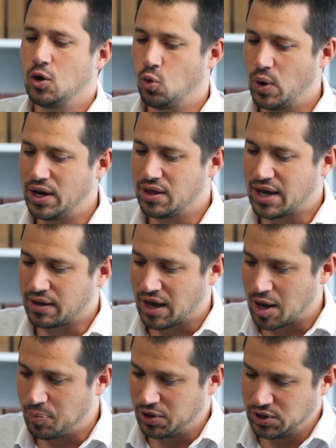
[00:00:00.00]
When that
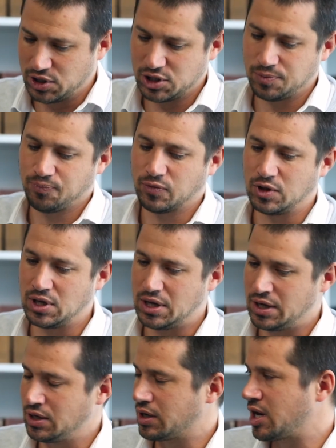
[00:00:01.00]
happens,
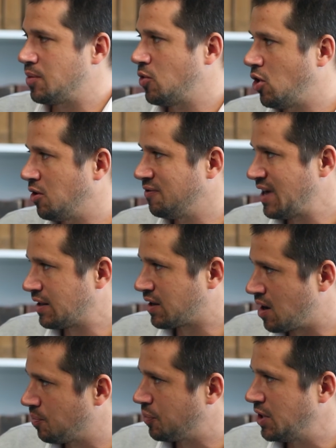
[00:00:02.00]
the income of that
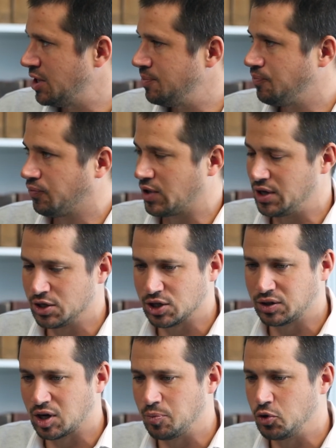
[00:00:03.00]
company is
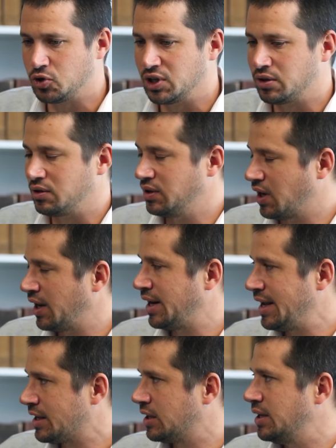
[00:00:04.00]
attributed
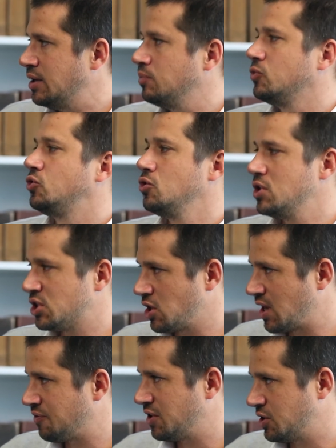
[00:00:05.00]
directly to the
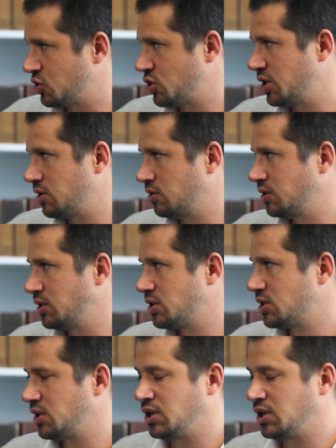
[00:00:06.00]
South African shareholders.